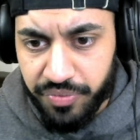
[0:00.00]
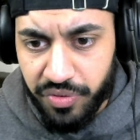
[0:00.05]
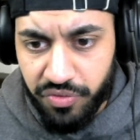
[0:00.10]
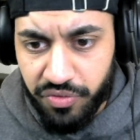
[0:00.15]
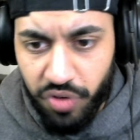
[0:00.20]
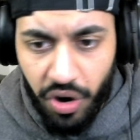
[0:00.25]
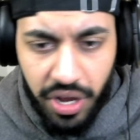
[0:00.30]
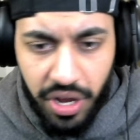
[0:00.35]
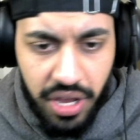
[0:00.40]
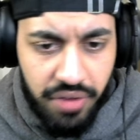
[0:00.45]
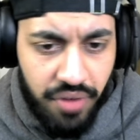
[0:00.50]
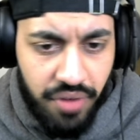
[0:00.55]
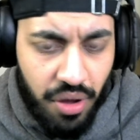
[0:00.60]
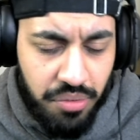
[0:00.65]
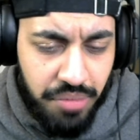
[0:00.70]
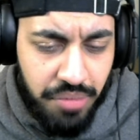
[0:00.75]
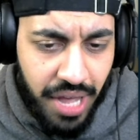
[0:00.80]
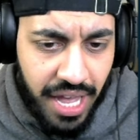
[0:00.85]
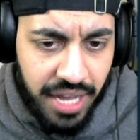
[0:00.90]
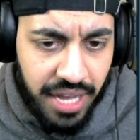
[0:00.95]
48
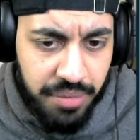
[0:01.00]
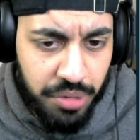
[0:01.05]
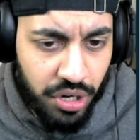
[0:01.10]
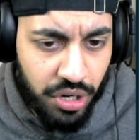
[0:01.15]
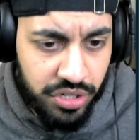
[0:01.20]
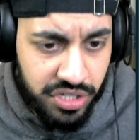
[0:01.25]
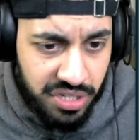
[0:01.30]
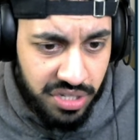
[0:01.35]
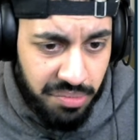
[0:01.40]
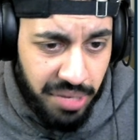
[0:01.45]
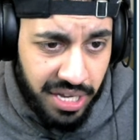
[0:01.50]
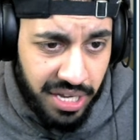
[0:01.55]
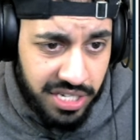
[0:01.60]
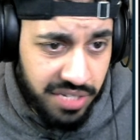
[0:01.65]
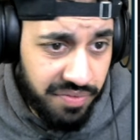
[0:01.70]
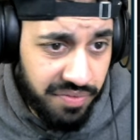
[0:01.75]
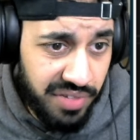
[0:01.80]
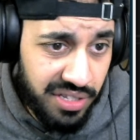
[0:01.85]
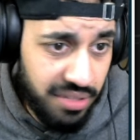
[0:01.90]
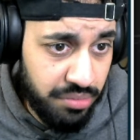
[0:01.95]
round mag because it's the biggest
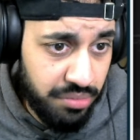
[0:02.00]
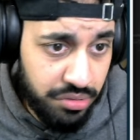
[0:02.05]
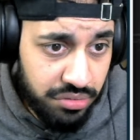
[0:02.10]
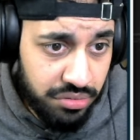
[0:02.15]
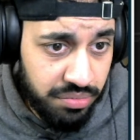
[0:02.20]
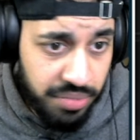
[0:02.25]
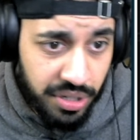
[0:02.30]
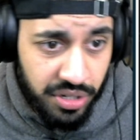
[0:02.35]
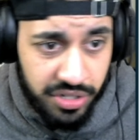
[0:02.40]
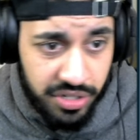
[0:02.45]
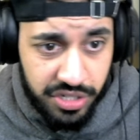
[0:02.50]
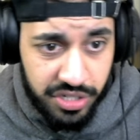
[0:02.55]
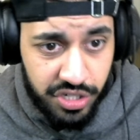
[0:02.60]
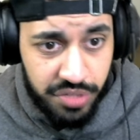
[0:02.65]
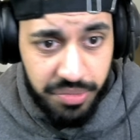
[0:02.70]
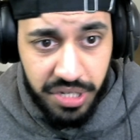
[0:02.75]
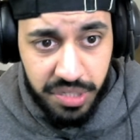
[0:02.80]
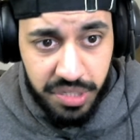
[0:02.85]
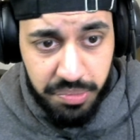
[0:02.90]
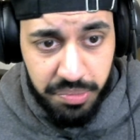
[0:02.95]
available, because it
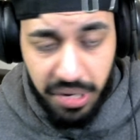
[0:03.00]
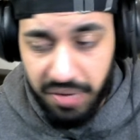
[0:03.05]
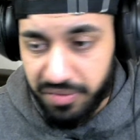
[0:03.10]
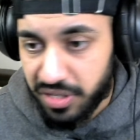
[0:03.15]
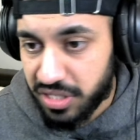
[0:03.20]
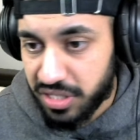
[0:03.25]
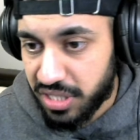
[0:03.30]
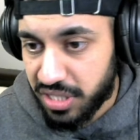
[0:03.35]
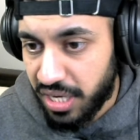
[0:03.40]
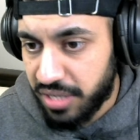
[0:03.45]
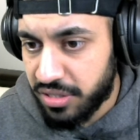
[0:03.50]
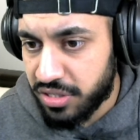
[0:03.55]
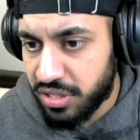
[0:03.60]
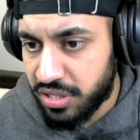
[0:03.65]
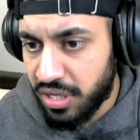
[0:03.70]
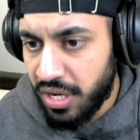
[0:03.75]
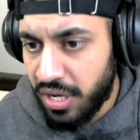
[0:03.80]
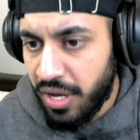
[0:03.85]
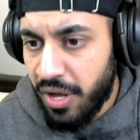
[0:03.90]
just makes perfect sense.